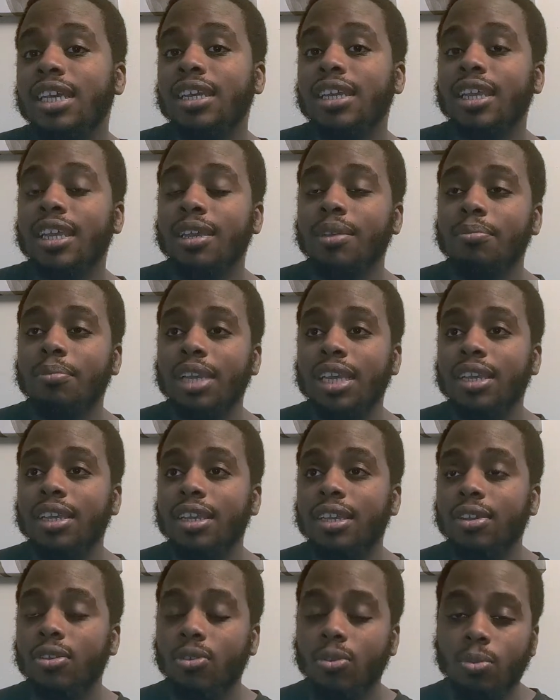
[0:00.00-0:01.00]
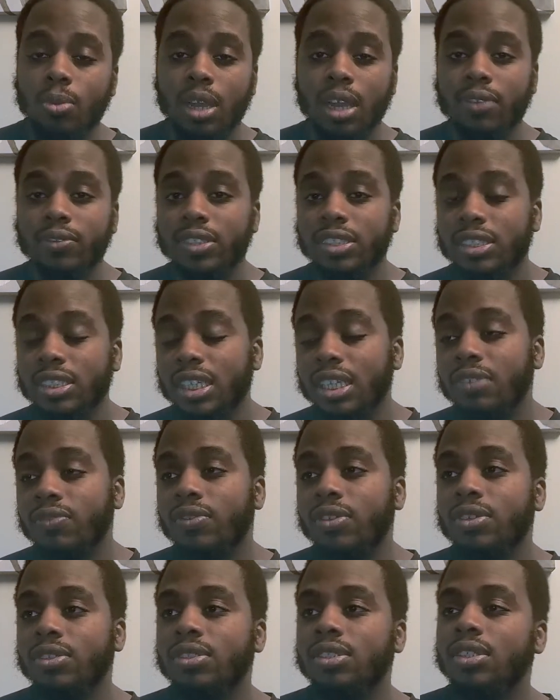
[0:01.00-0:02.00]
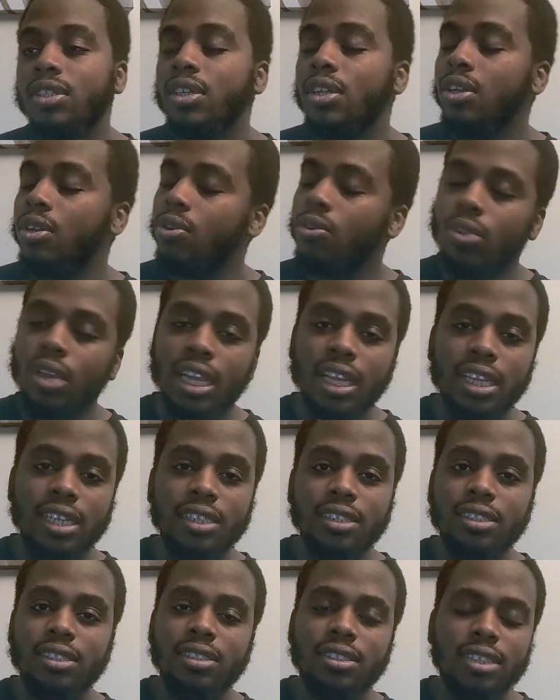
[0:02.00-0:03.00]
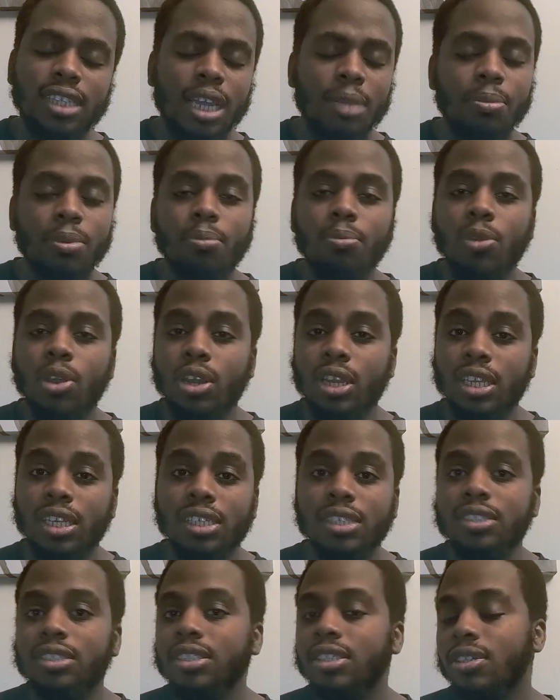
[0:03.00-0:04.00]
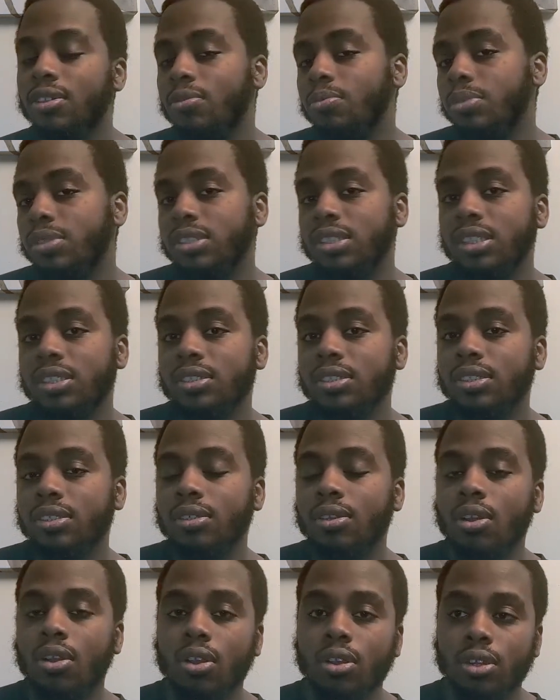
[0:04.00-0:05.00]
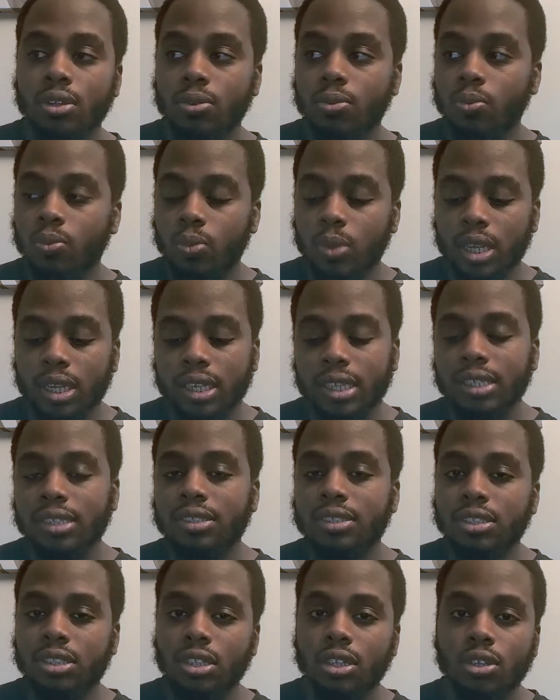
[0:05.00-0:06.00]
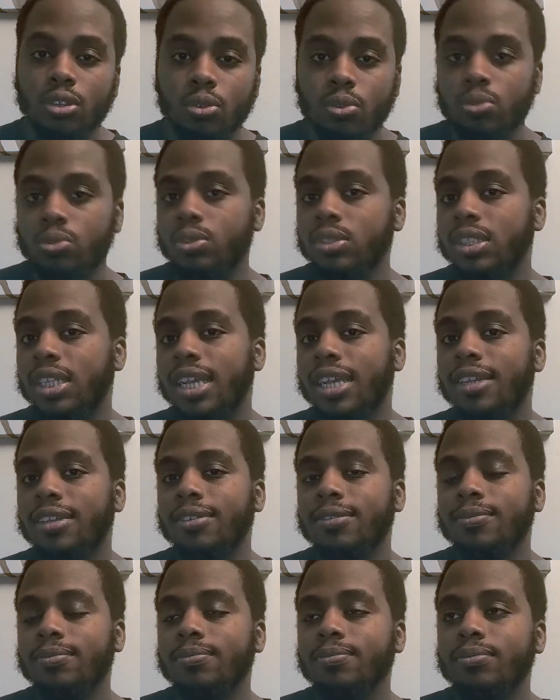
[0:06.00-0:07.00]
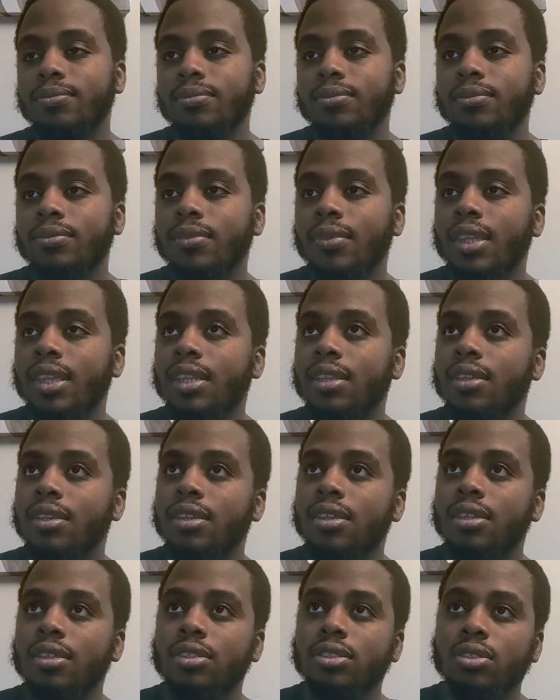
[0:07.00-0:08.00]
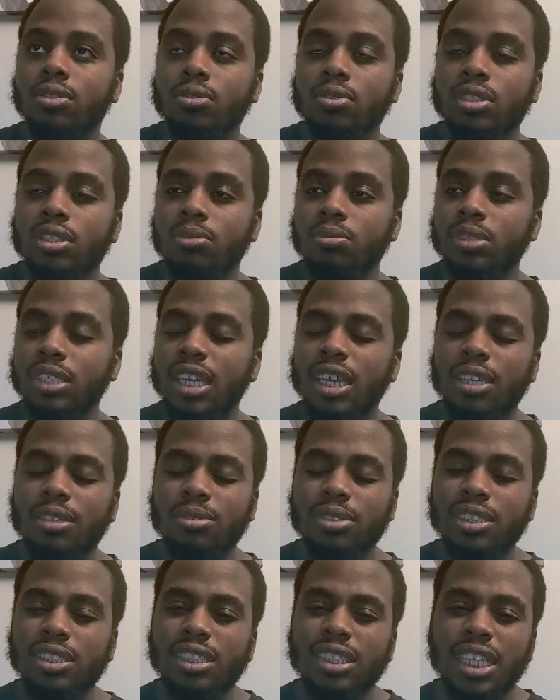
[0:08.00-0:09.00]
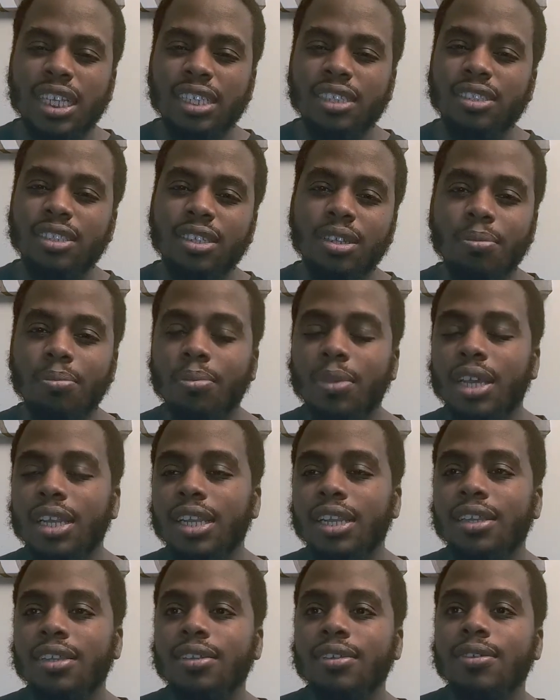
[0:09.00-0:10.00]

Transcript: can't make it, or wide receivers, or any type of marquee skill position? Are you willing to lose that? So sometimes chasing the money